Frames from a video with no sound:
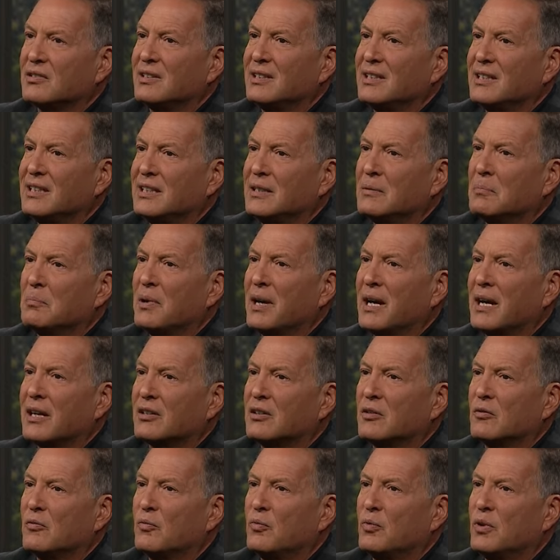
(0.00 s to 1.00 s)
and the
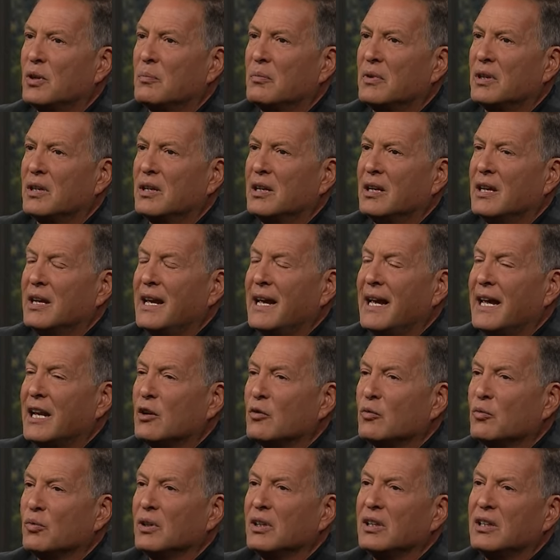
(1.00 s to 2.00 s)
impact of women. And it
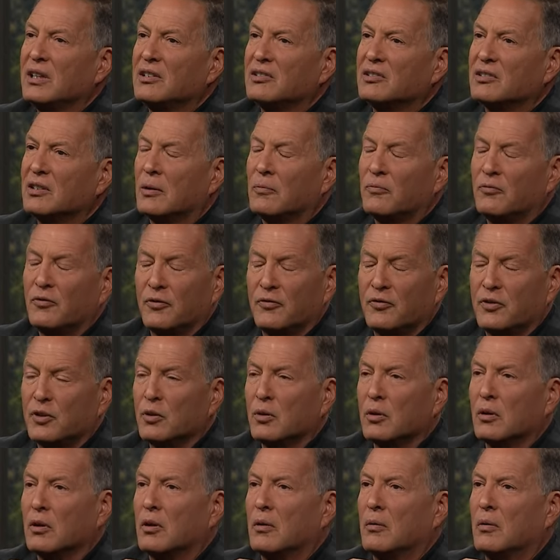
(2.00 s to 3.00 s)
really is helpful if
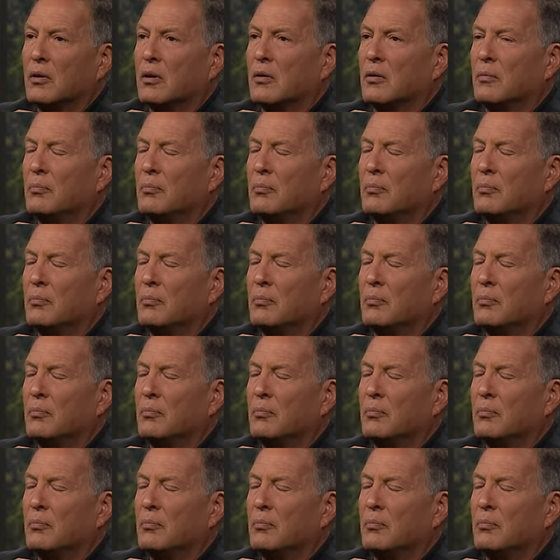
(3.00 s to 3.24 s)
you're a